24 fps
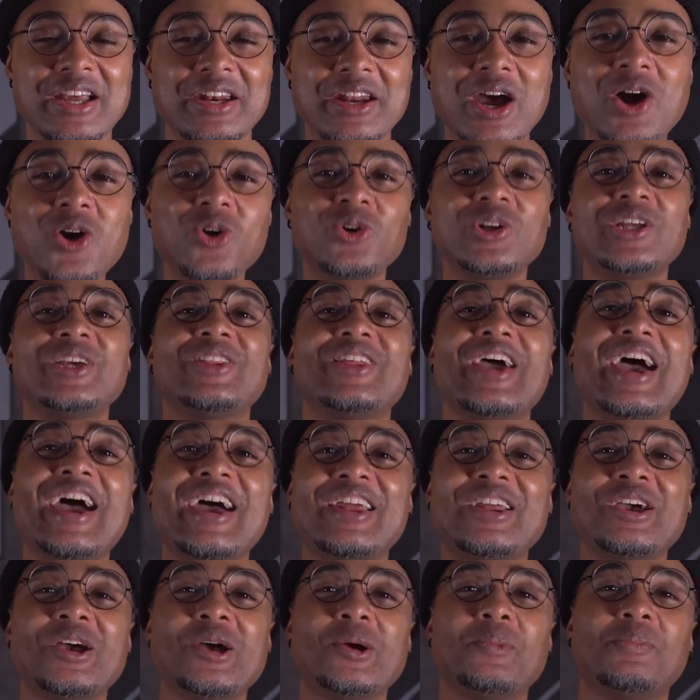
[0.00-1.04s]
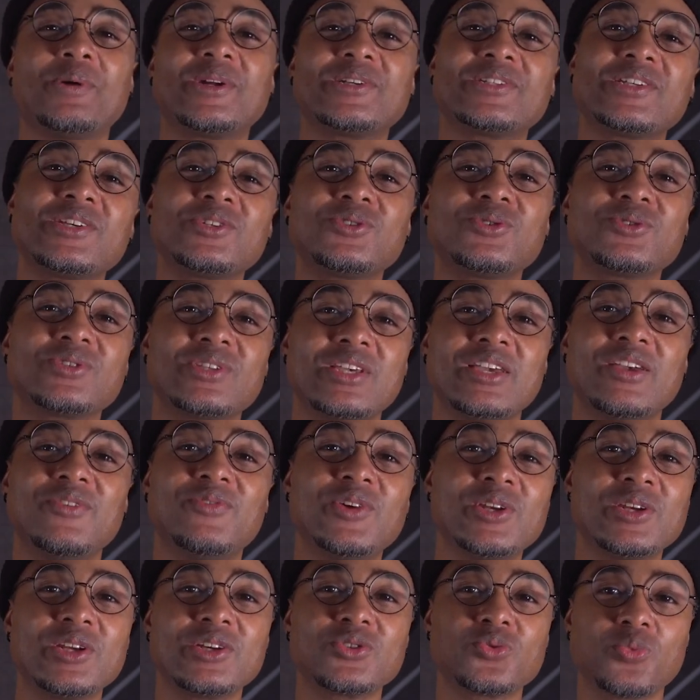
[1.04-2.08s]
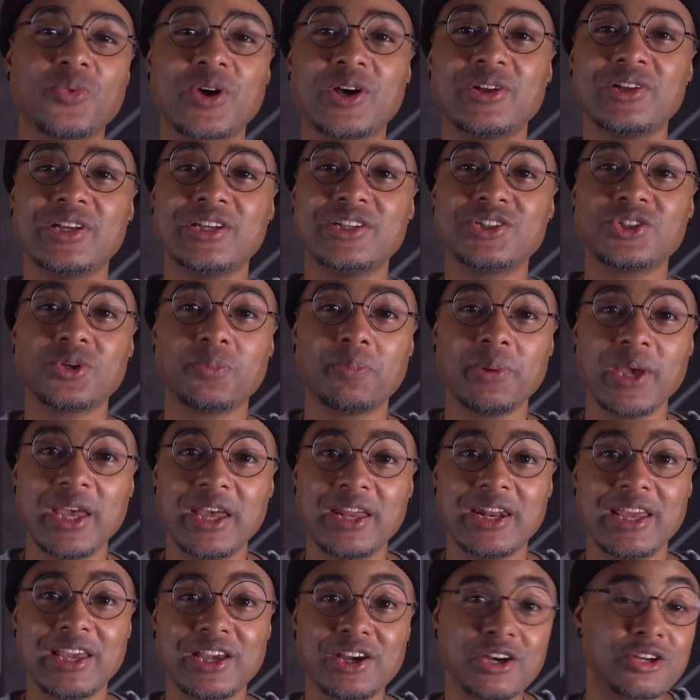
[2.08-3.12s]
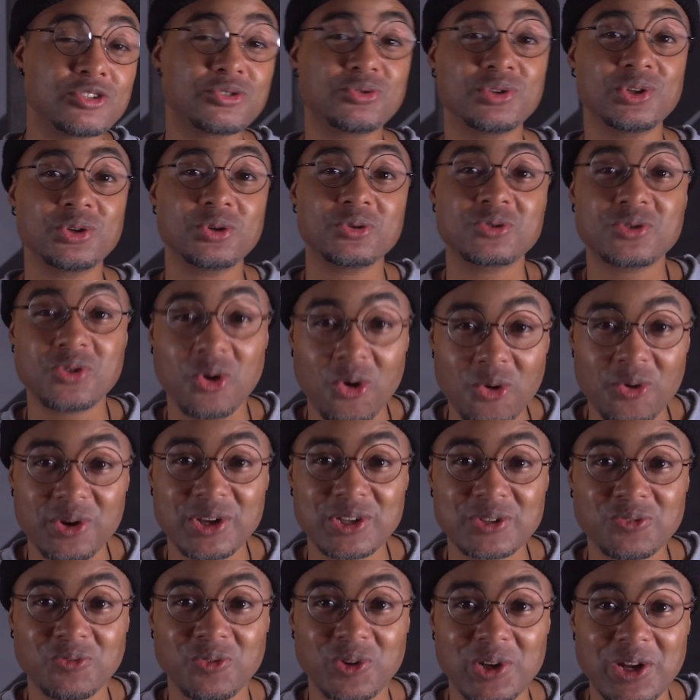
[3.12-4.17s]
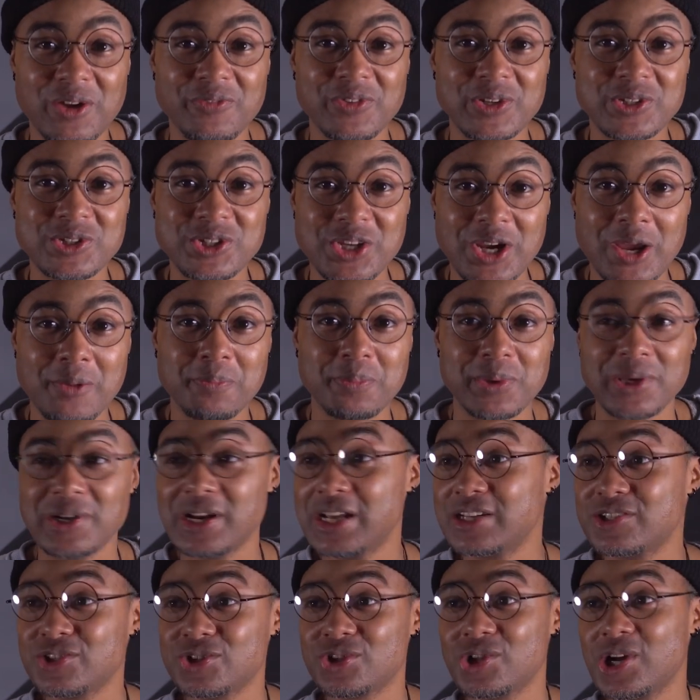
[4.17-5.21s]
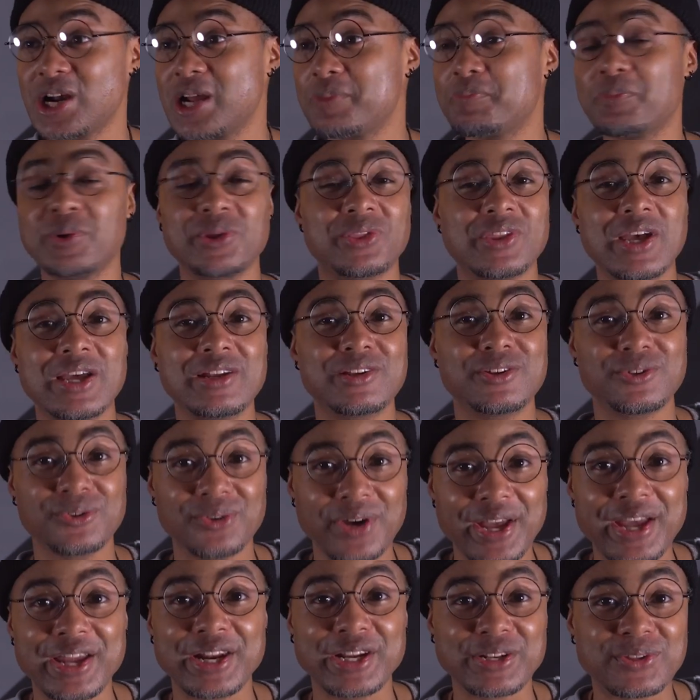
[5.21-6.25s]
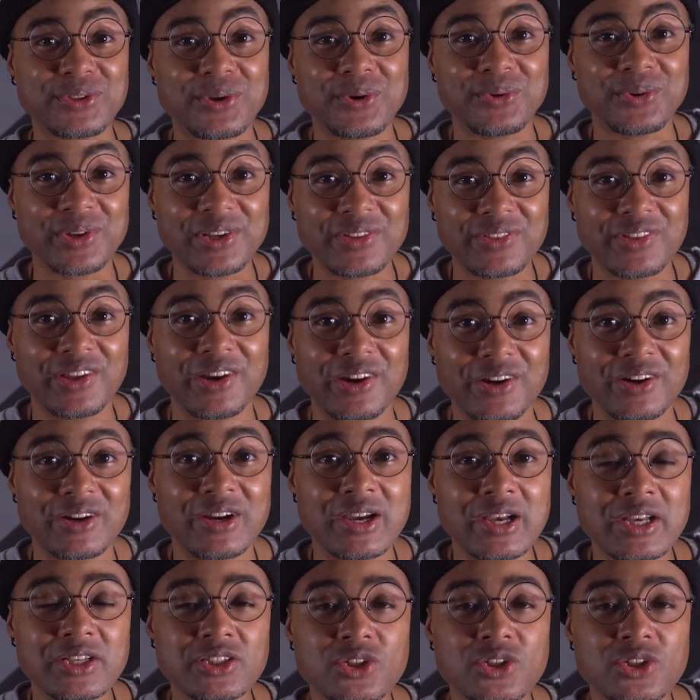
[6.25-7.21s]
Not only that, but Essentials even does well in Japan, a country notorious for loving Champion. I just thought I'd put that little anecdote in there.